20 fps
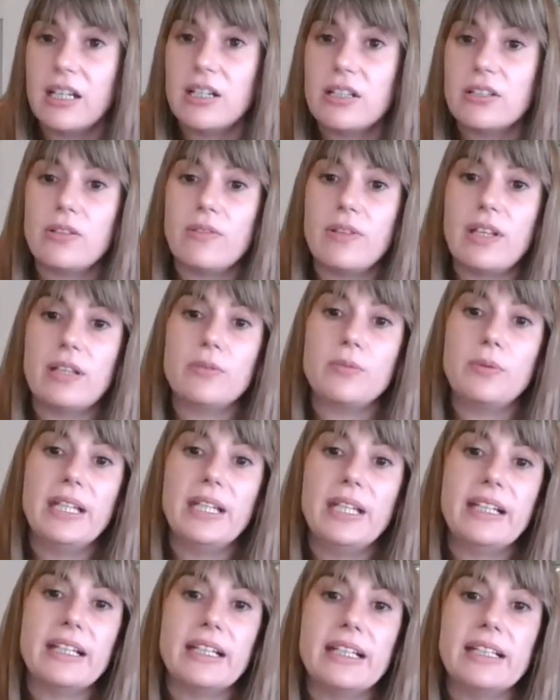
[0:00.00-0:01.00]
so that
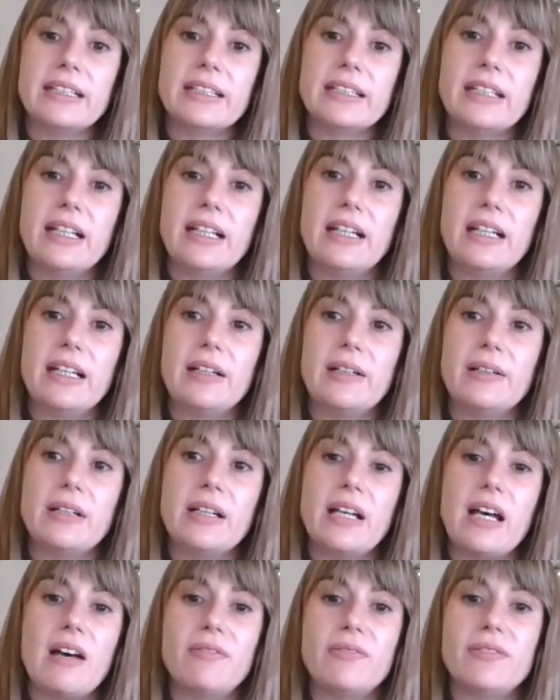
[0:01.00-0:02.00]
we can
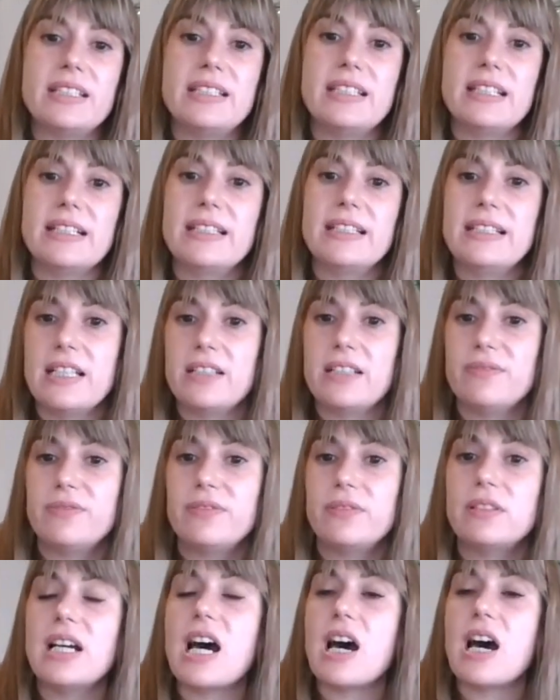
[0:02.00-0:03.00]
have a
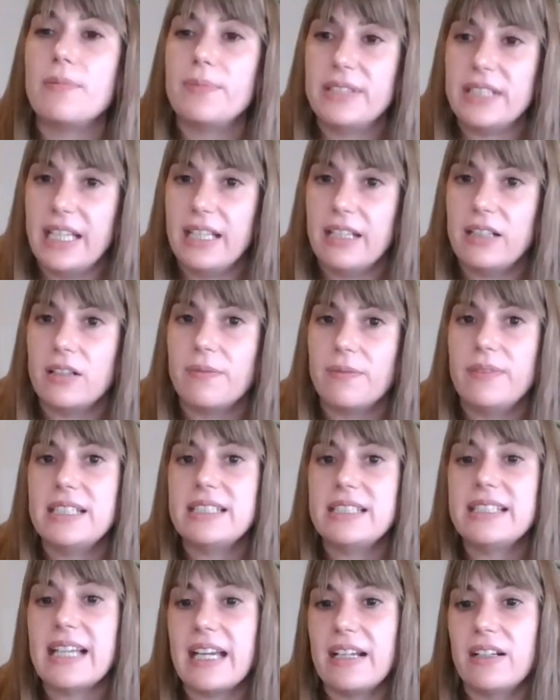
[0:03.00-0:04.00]
successful uptake of this
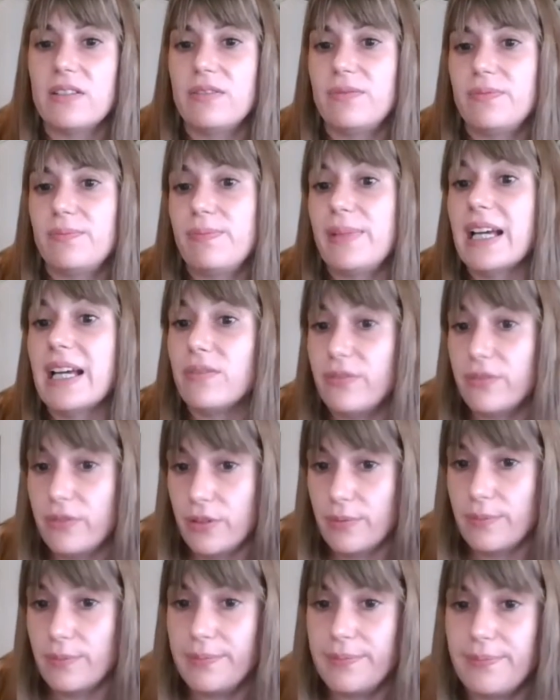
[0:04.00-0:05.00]
kind of
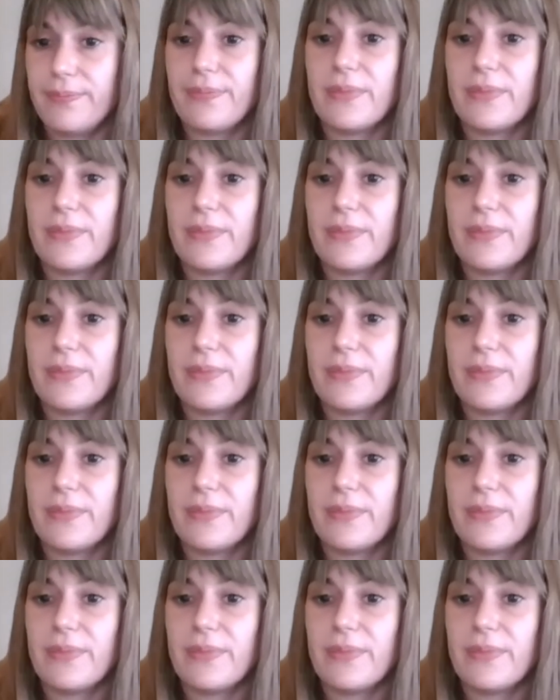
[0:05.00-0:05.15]
platform,